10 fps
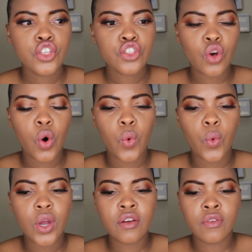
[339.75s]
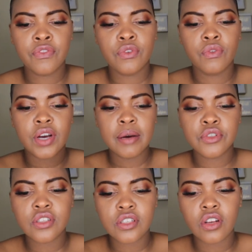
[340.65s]
So if you've come
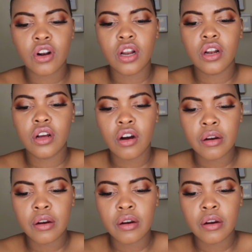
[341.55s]
to the salon